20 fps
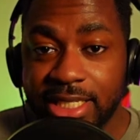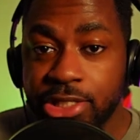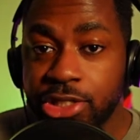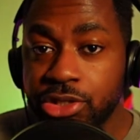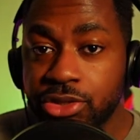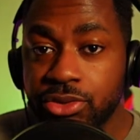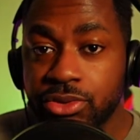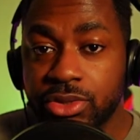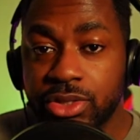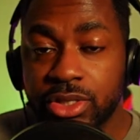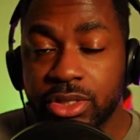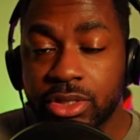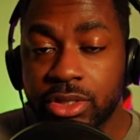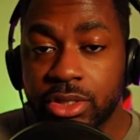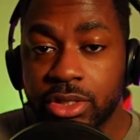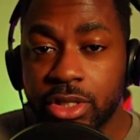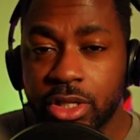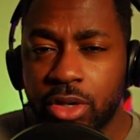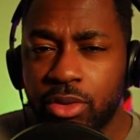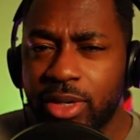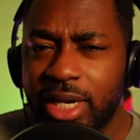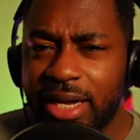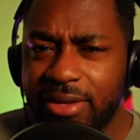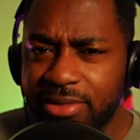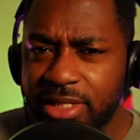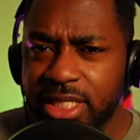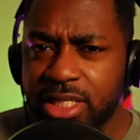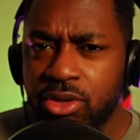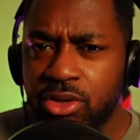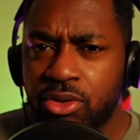issues. You know, we
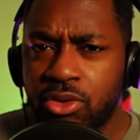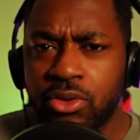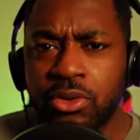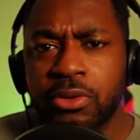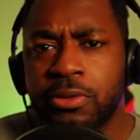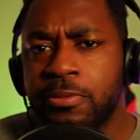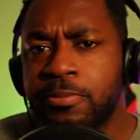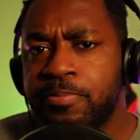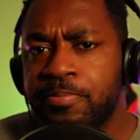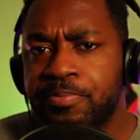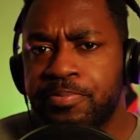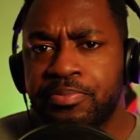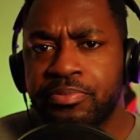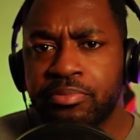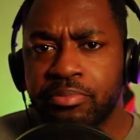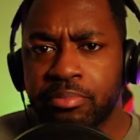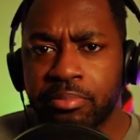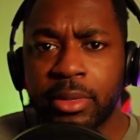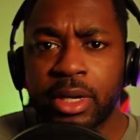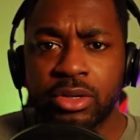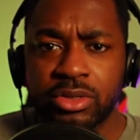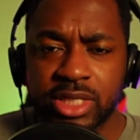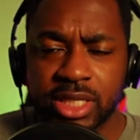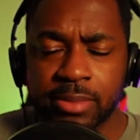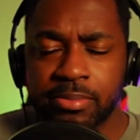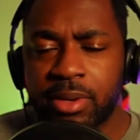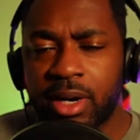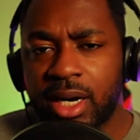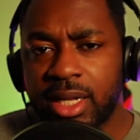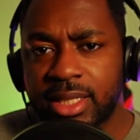have this whole
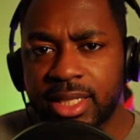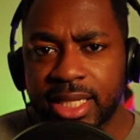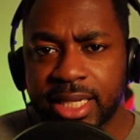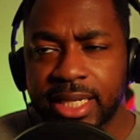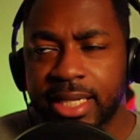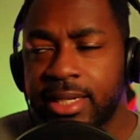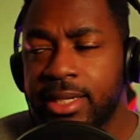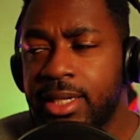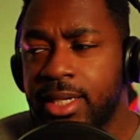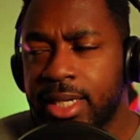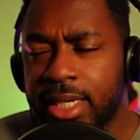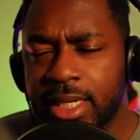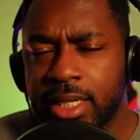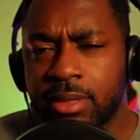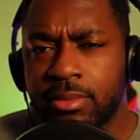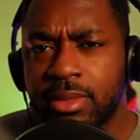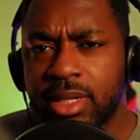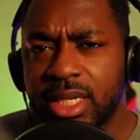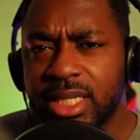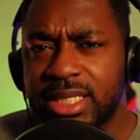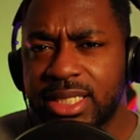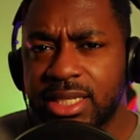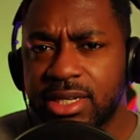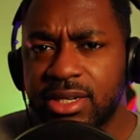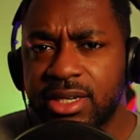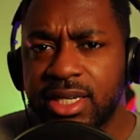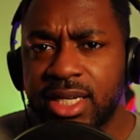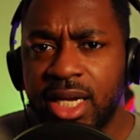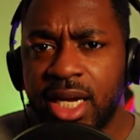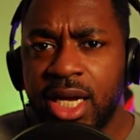melting pot thing in the
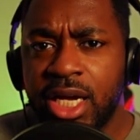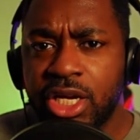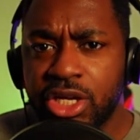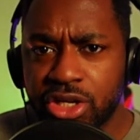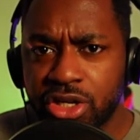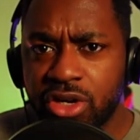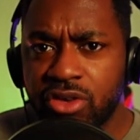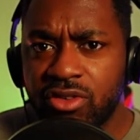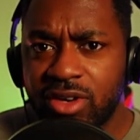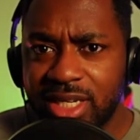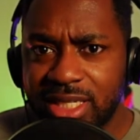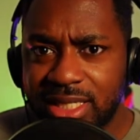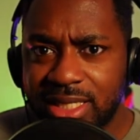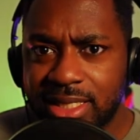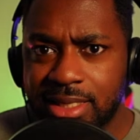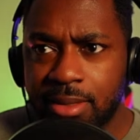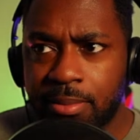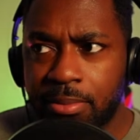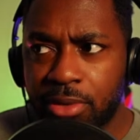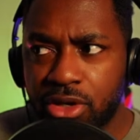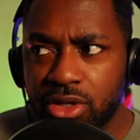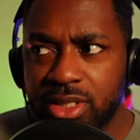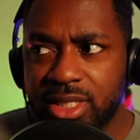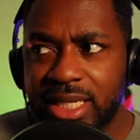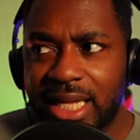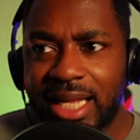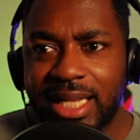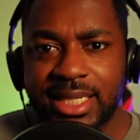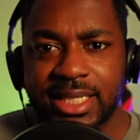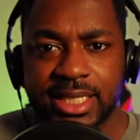military. You're going to run into some
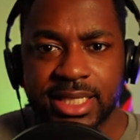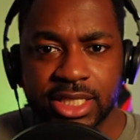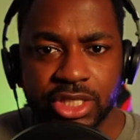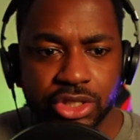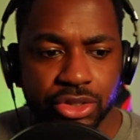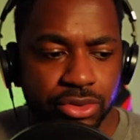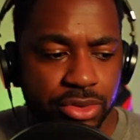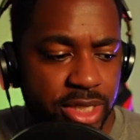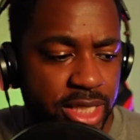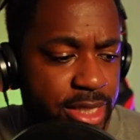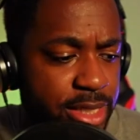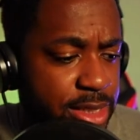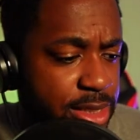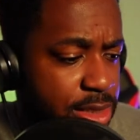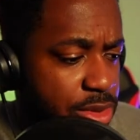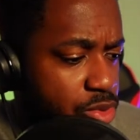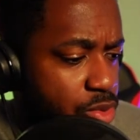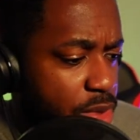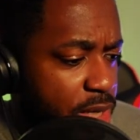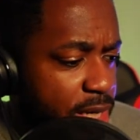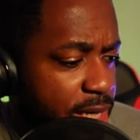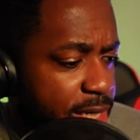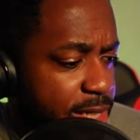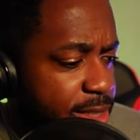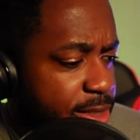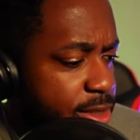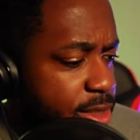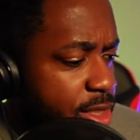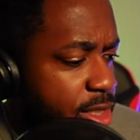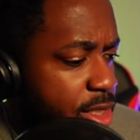personality issues. And this is
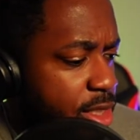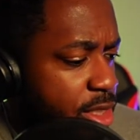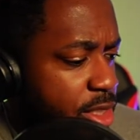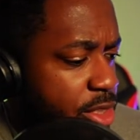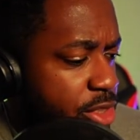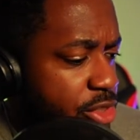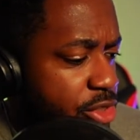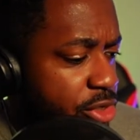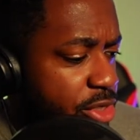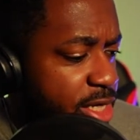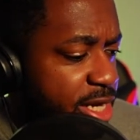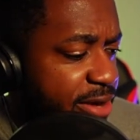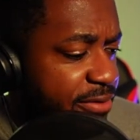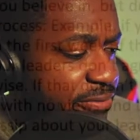why during